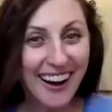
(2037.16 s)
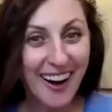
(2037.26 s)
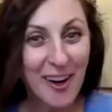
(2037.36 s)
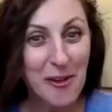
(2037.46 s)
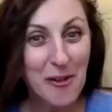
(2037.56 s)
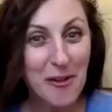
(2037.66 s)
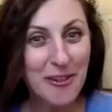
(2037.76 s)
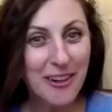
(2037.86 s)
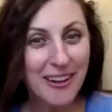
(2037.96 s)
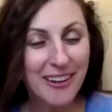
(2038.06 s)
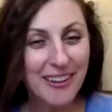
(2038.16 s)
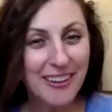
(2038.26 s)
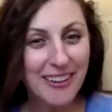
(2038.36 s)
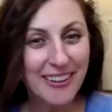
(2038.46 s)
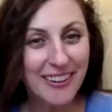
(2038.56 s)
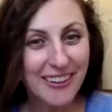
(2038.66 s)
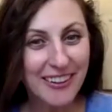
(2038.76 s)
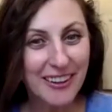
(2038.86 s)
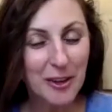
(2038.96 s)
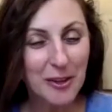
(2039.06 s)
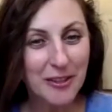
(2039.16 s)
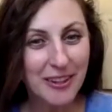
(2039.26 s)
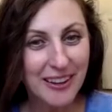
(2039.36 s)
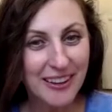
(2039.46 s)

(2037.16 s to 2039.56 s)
whole map is all of that region.